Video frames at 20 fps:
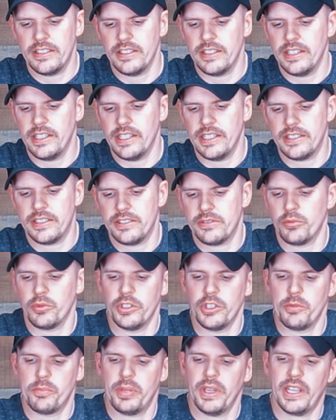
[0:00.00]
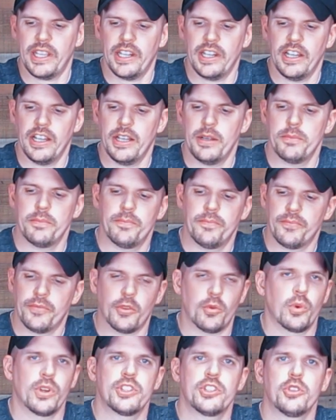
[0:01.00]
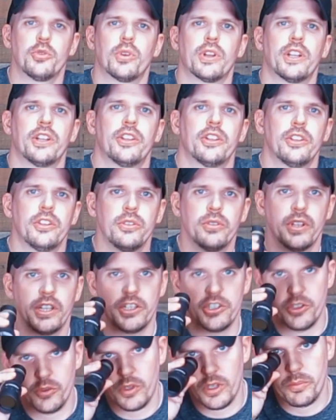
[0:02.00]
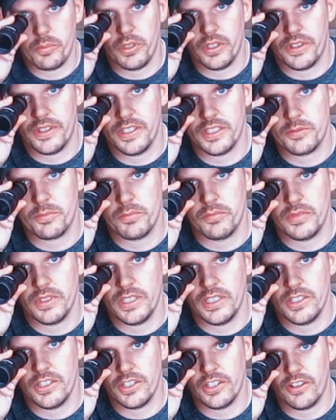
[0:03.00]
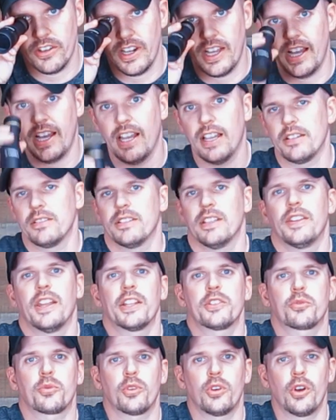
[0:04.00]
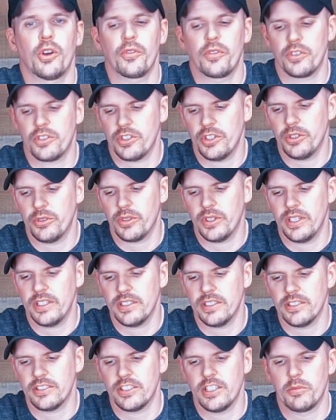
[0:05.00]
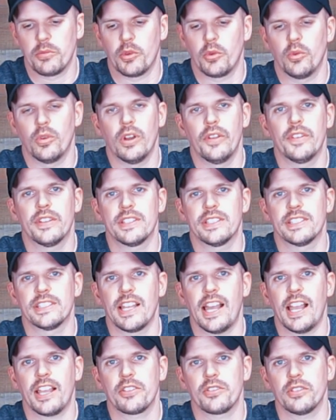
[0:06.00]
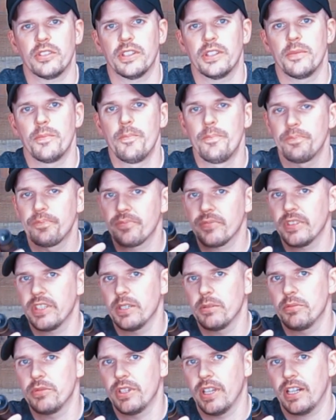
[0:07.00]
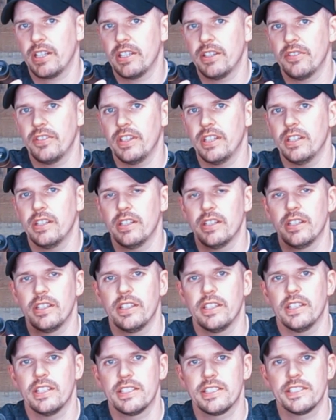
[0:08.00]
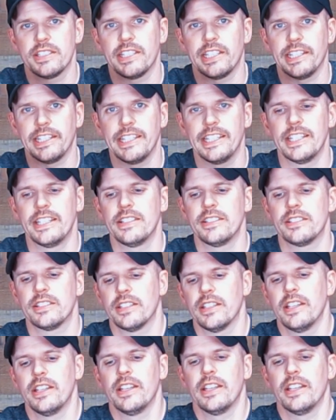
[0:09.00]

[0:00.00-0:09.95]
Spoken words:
it's when you pick it up, what you want to do is you want to put this into your eye, and that's wrong for 2 reasons. Number one, this is actually the objective end. This is the lens,